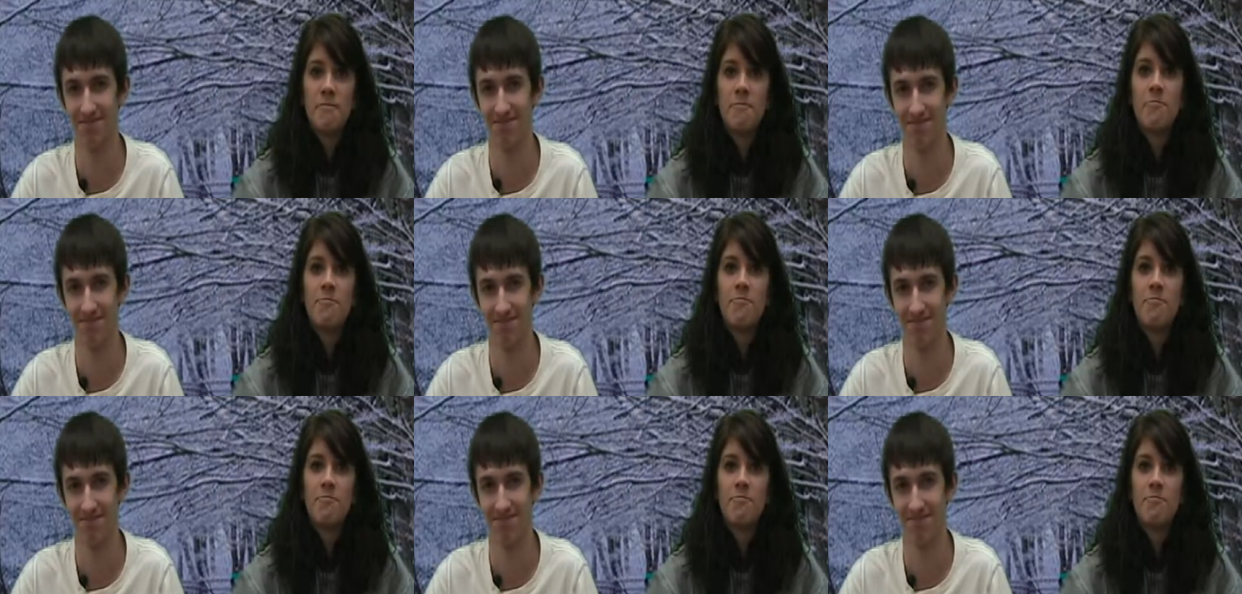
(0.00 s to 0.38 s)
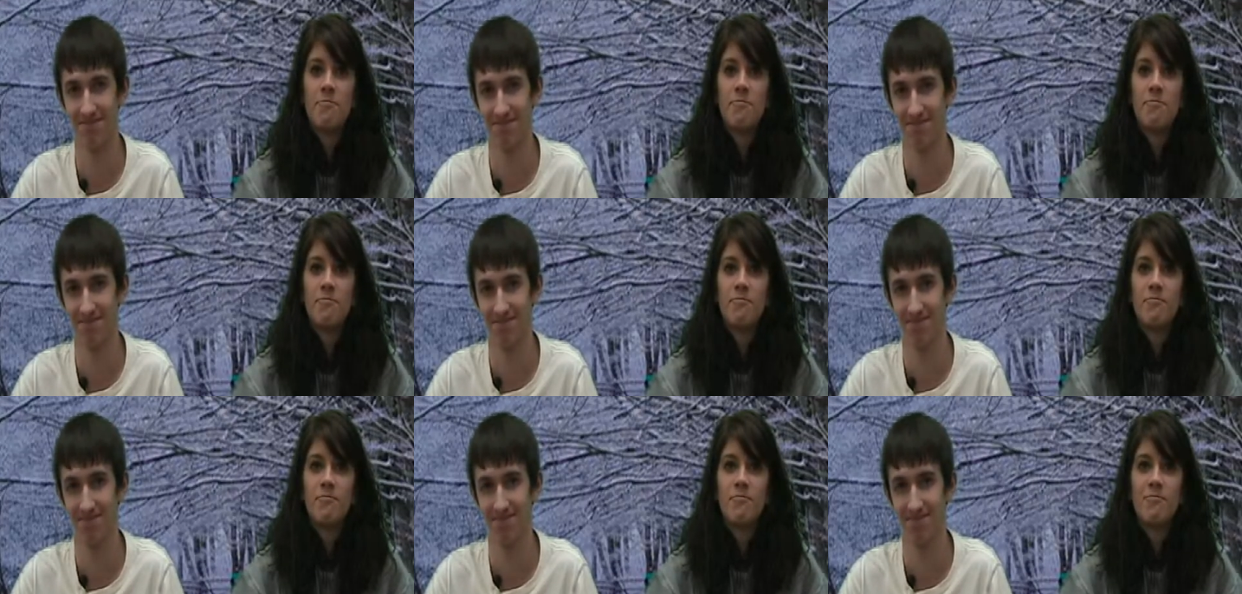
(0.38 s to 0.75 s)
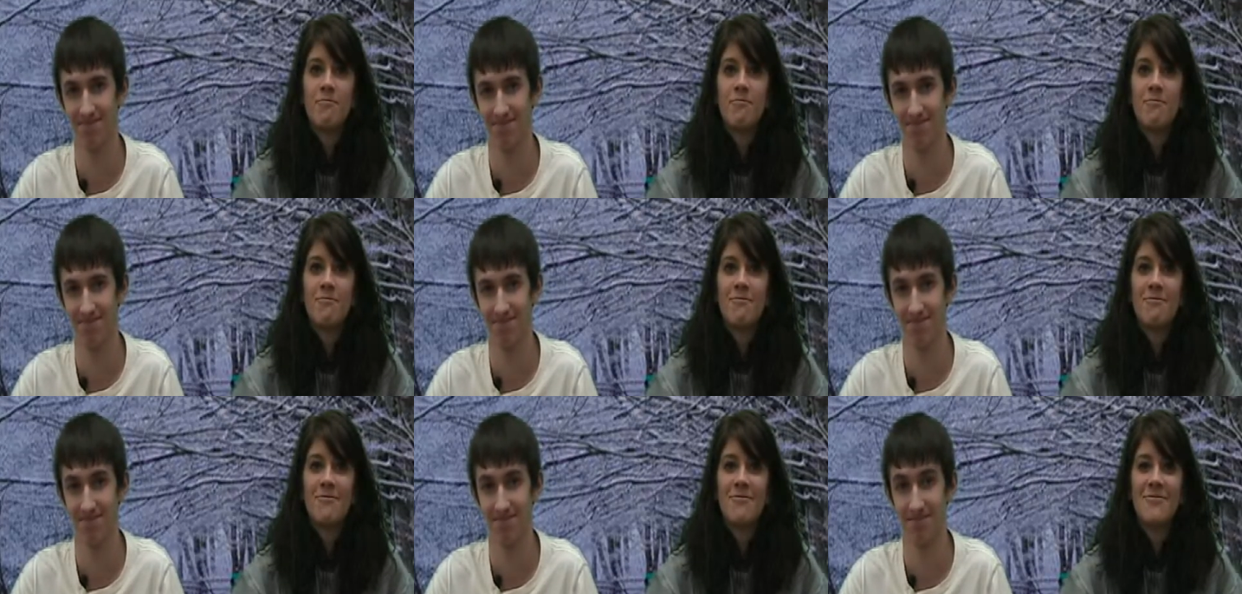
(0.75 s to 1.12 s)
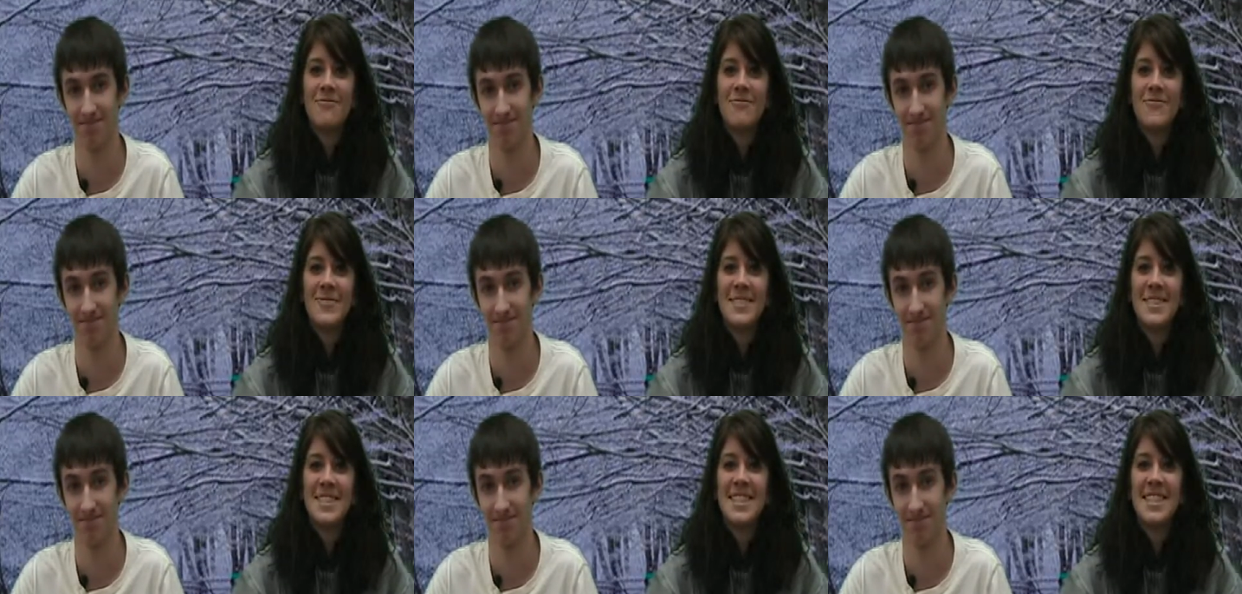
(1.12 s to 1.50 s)

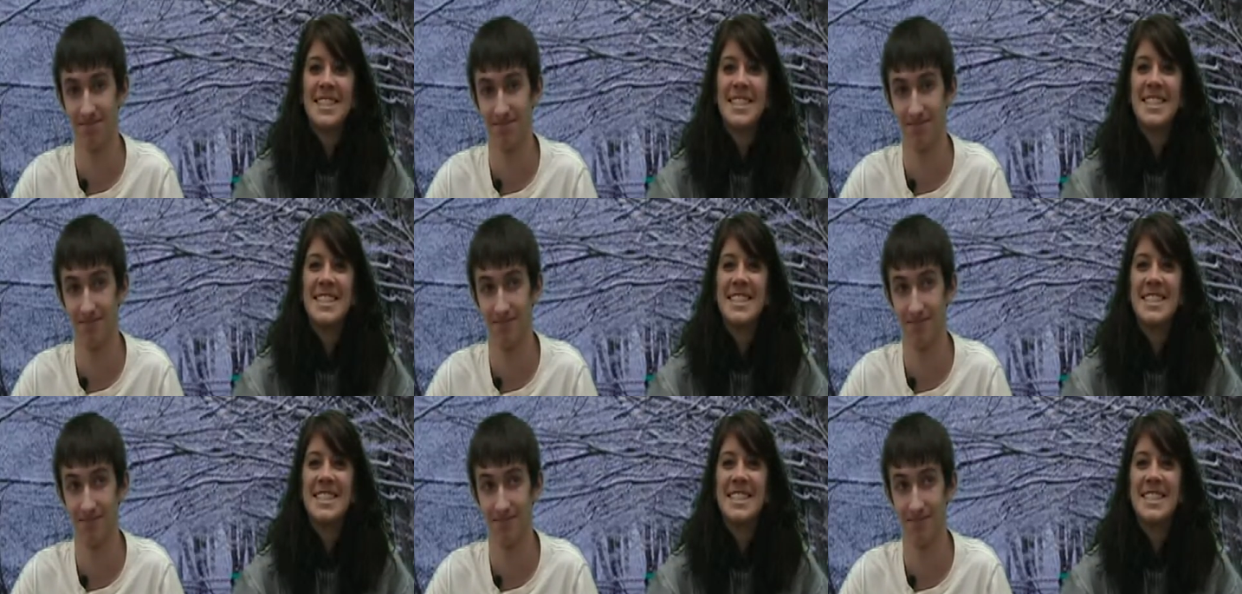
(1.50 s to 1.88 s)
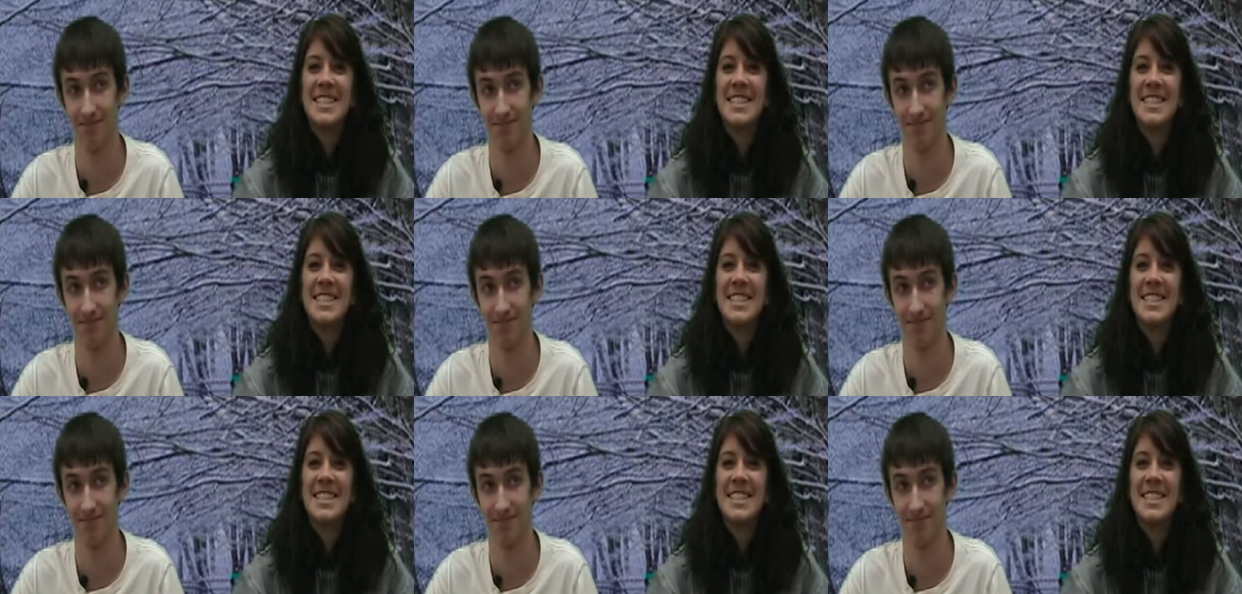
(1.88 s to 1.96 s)
(silence)